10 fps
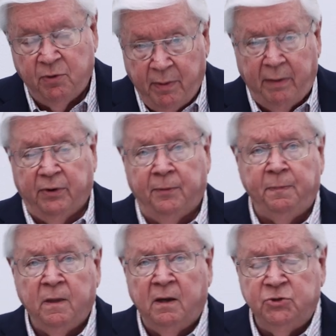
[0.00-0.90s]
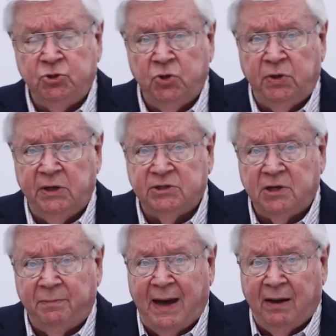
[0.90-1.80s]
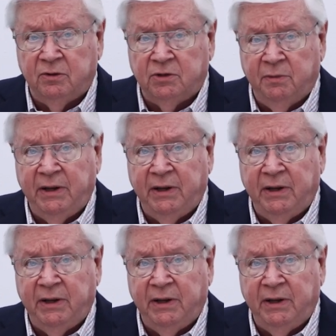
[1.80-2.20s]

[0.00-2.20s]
Remember, Judah is about to